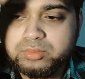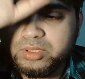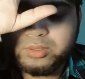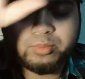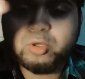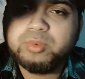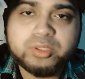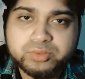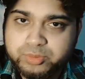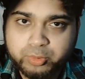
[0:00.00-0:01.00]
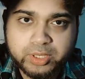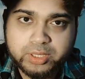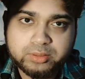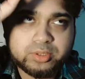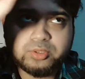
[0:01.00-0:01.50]
that the moment you
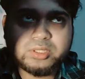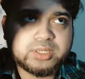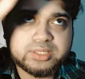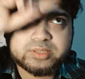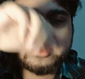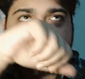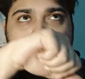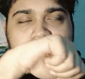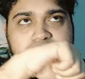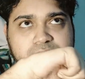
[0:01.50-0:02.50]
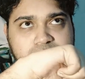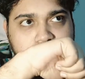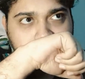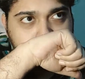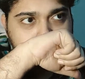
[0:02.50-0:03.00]
spray it, you're gonna get some citruses.
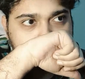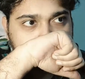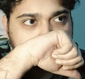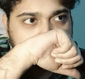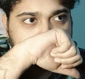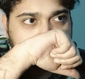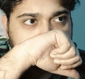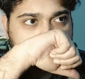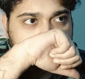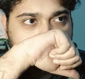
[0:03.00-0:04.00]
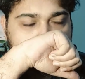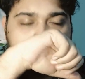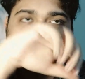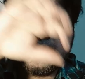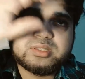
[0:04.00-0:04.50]
You're
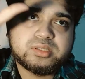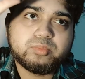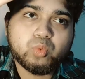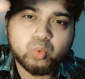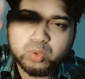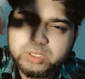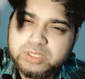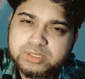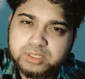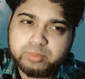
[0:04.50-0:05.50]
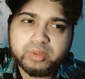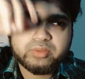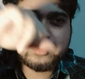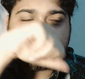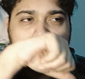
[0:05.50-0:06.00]
gonna get some woodiness coming
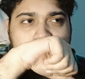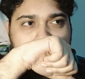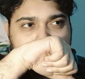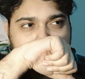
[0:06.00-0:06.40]
through it.